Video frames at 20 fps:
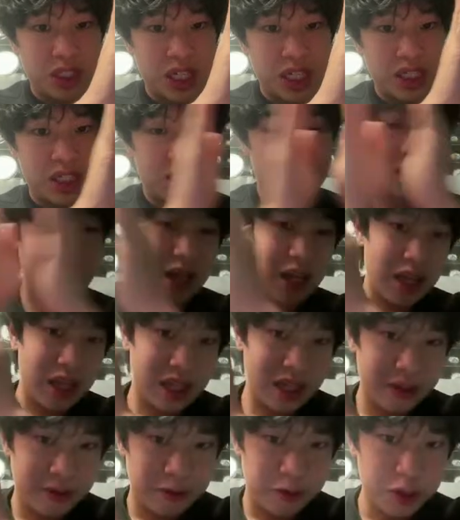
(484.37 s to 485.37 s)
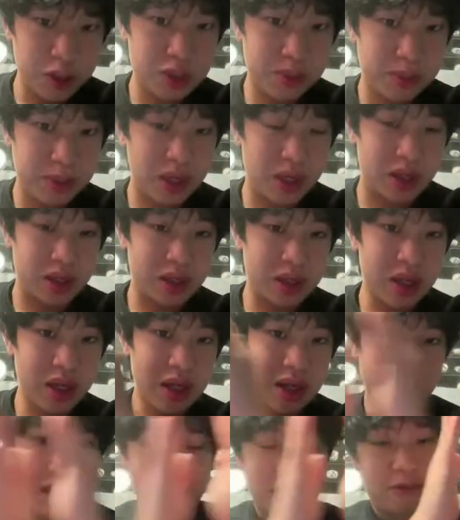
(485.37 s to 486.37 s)
to change the first block,
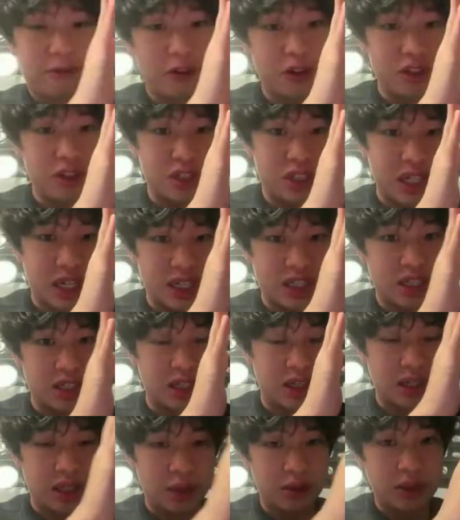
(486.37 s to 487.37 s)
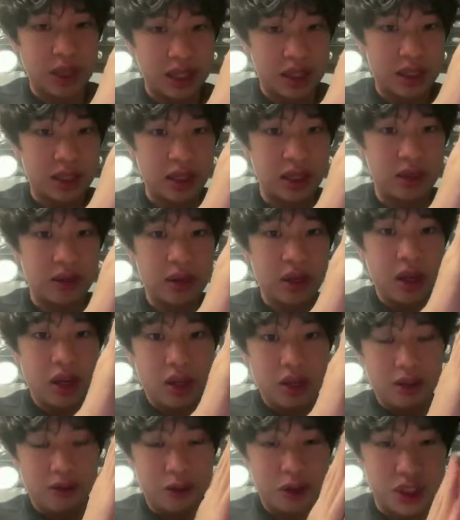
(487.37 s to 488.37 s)
like first change the new data,
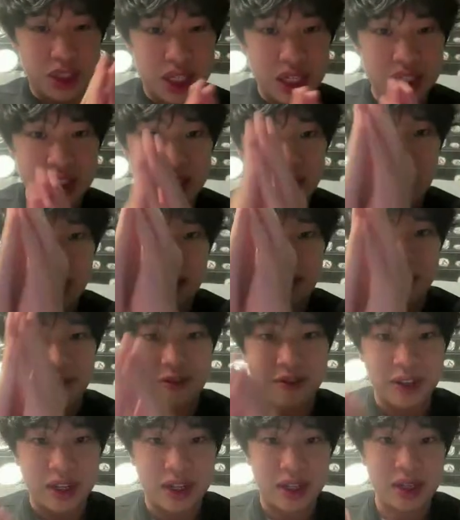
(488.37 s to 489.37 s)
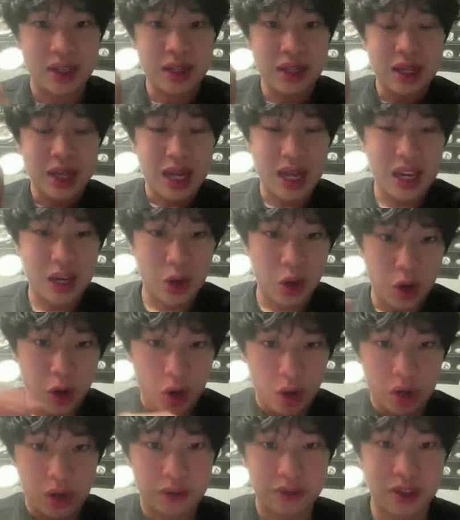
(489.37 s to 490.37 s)
you have to change everything and
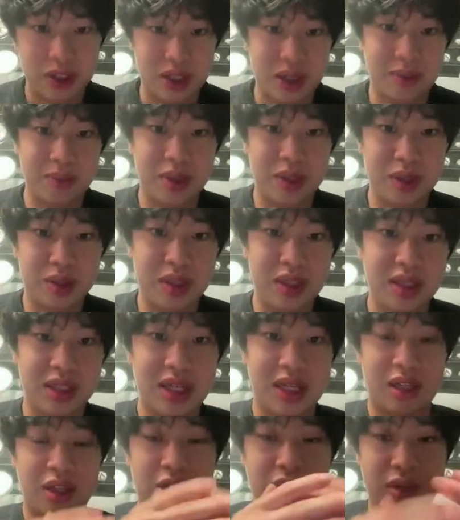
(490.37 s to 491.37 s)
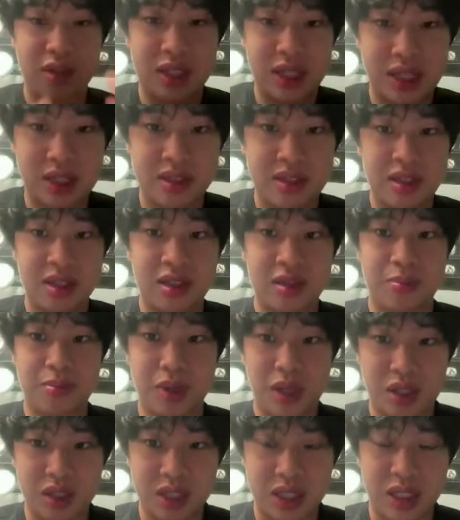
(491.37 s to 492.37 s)
all of the computer that contains this
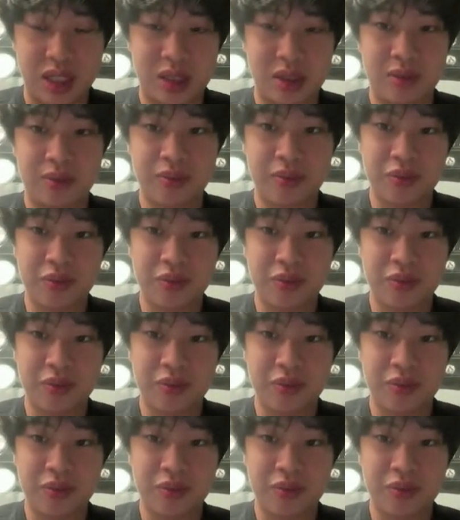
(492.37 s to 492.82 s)
blockchain